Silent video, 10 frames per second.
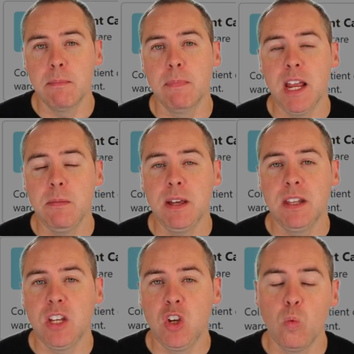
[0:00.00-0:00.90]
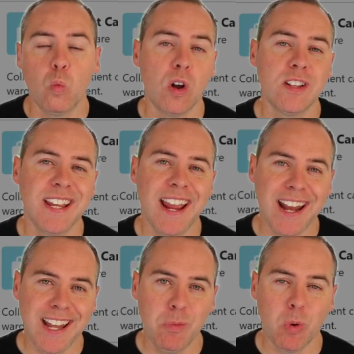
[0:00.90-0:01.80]
It may be that you want
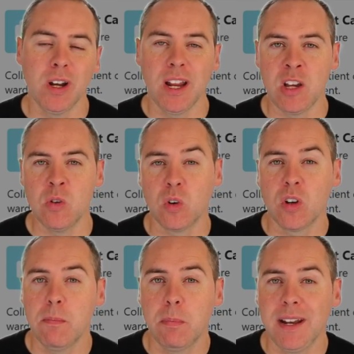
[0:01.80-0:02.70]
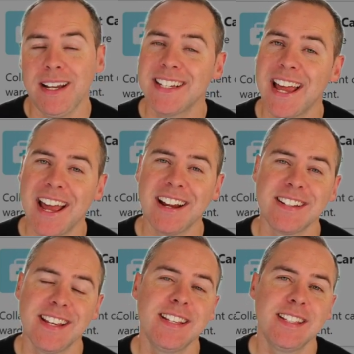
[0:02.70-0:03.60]
anyone in your company to
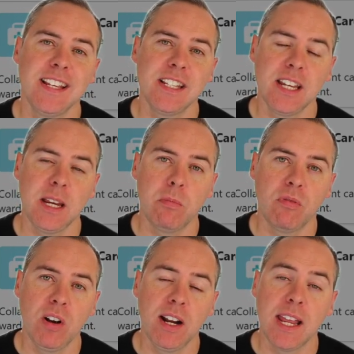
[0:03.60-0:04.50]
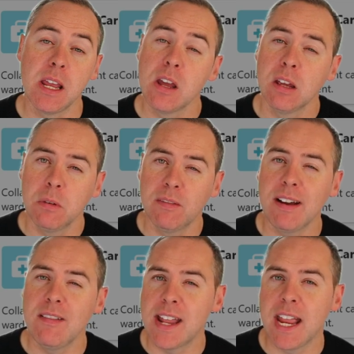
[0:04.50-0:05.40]
access this team freely
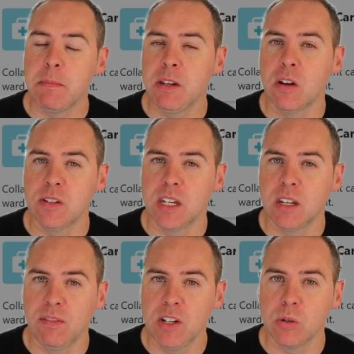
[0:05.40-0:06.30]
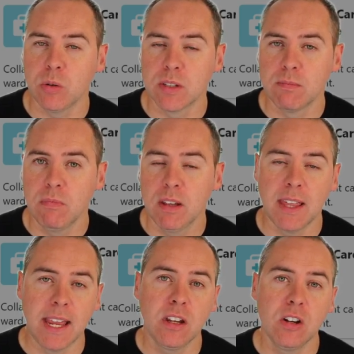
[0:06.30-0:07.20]
without naming those individuals.
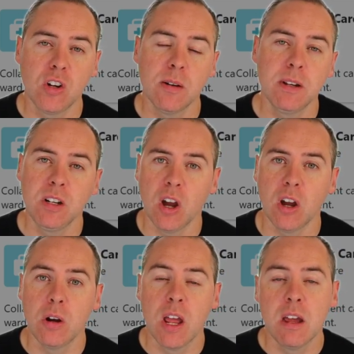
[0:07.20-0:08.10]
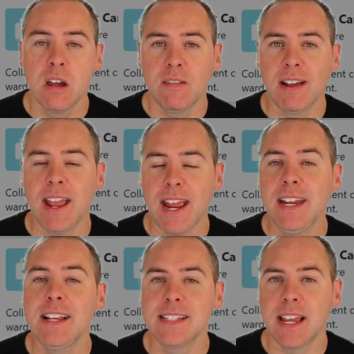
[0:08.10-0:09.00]
They can come and go without
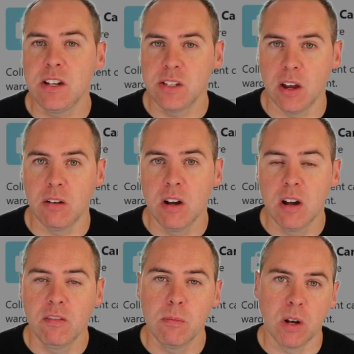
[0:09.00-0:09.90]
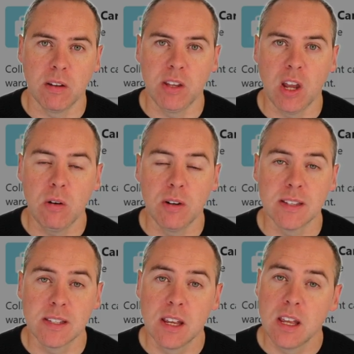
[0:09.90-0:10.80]
any say-so from one of the
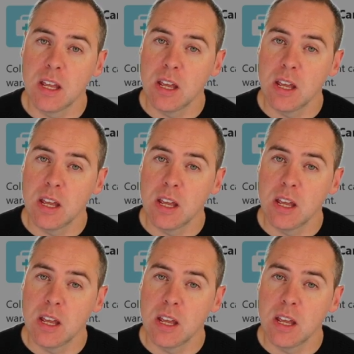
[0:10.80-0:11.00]
owners.